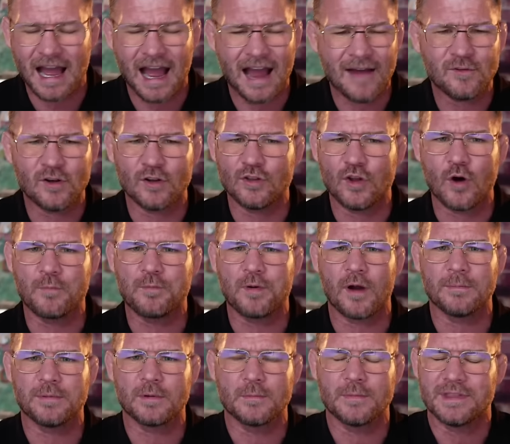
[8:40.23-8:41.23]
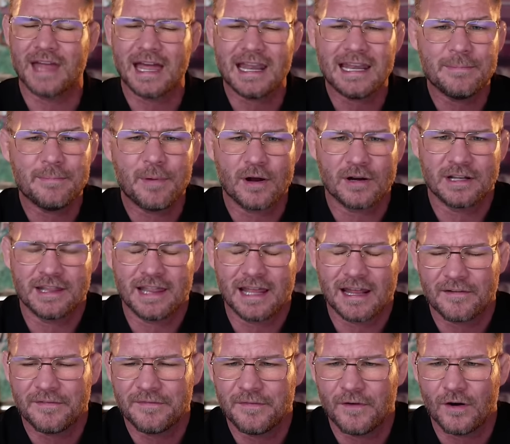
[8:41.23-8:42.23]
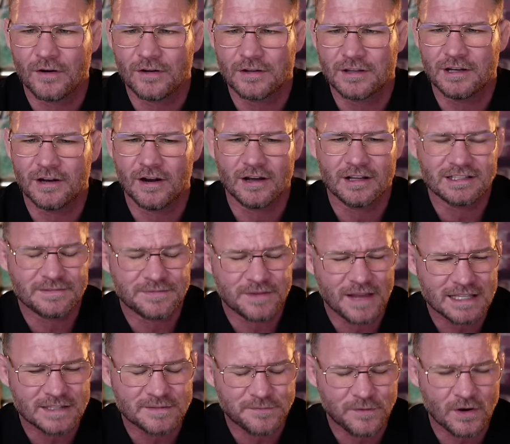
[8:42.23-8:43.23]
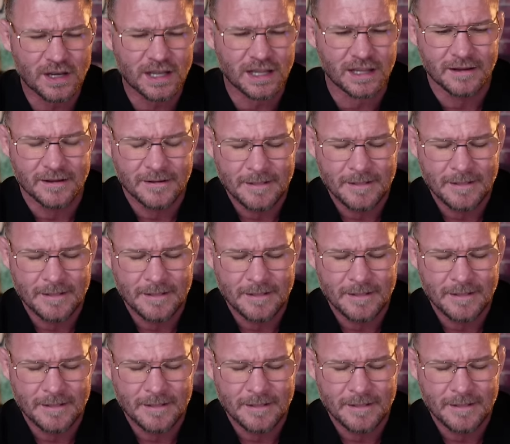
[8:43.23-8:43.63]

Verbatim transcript: I've got no problem with anybody that I fought, you know, it's, it's funny.